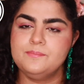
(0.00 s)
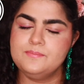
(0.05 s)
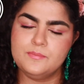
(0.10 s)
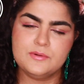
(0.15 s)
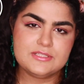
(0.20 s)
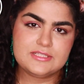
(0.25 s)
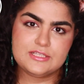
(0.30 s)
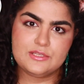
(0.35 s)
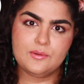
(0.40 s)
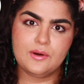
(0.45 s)
will
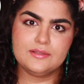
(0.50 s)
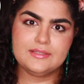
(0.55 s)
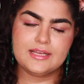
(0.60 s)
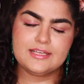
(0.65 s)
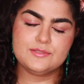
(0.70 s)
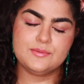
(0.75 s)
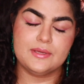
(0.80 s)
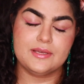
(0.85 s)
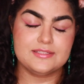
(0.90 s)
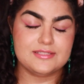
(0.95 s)
see you all
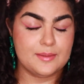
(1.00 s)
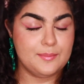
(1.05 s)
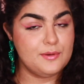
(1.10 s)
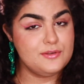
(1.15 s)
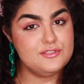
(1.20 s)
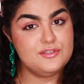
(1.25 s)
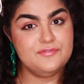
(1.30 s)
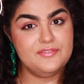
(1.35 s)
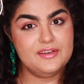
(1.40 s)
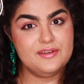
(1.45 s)
next week because I
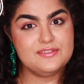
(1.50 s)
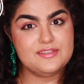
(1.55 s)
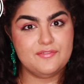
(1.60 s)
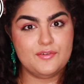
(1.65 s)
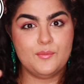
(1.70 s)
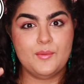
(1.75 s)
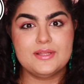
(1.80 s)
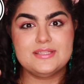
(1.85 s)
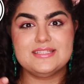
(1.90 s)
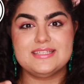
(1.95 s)
post new videos every
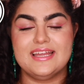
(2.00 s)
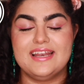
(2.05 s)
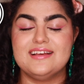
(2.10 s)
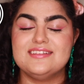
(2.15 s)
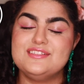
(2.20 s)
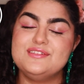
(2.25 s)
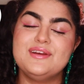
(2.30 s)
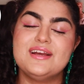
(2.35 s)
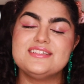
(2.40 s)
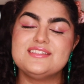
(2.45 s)
Wednesday, and I'll
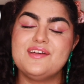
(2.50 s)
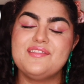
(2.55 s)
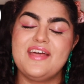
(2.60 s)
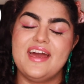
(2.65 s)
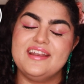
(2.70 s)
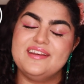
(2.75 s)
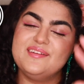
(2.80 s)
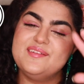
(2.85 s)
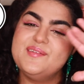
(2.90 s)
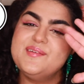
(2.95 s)
see you guys all
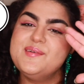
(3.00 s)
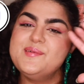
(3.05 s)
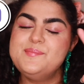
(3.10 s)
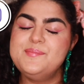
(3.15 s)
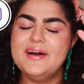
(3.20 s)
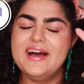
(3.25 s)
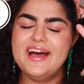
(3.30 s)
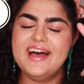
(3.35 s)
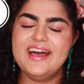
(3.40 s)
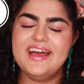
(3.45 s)
then.
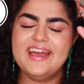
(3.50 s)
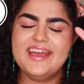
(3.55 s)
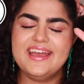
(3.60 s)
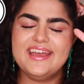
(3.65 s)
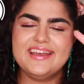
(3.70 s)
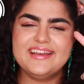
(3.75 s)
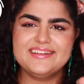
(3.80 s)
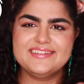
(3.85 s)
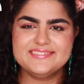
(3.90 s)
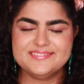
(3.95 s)
Bye!